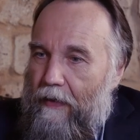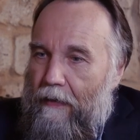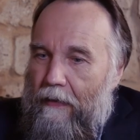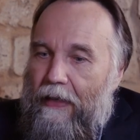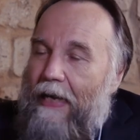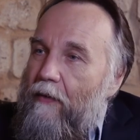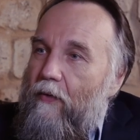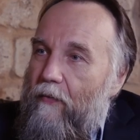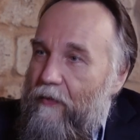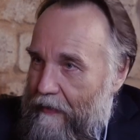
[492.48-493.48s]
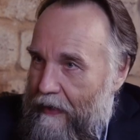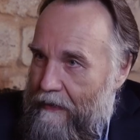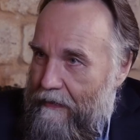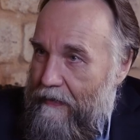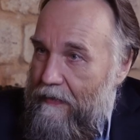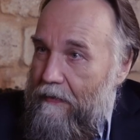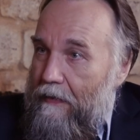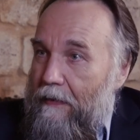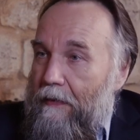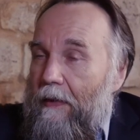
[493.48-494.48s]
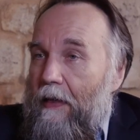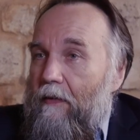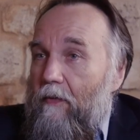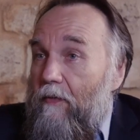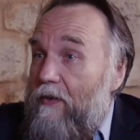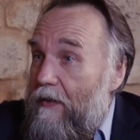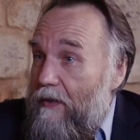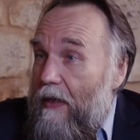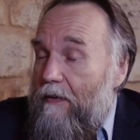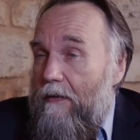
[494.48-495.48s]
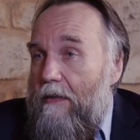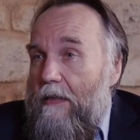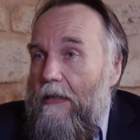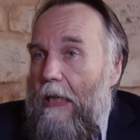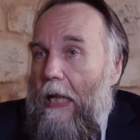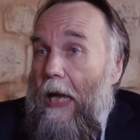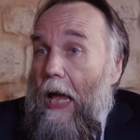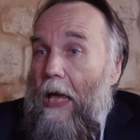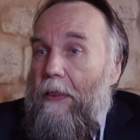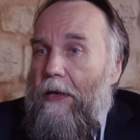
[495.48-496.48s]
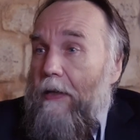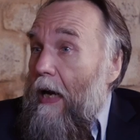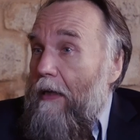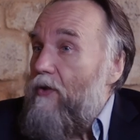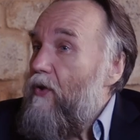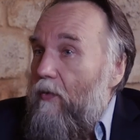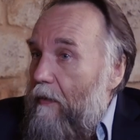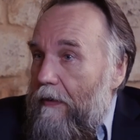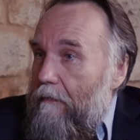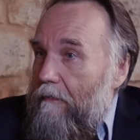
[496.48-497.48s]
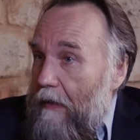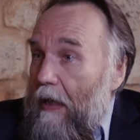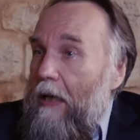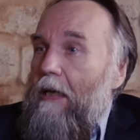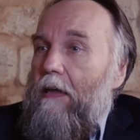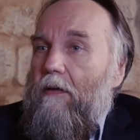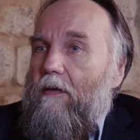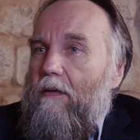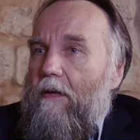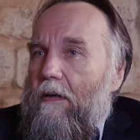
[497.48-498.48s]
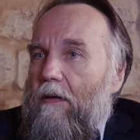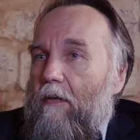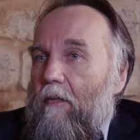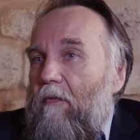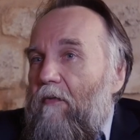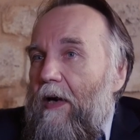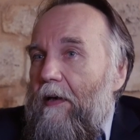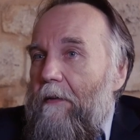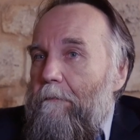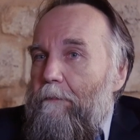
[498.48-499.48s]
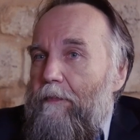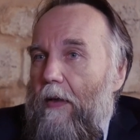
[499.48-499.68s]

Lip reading: the land of Christ, mm-hmm. the land of sacredness, and there are Sunni and very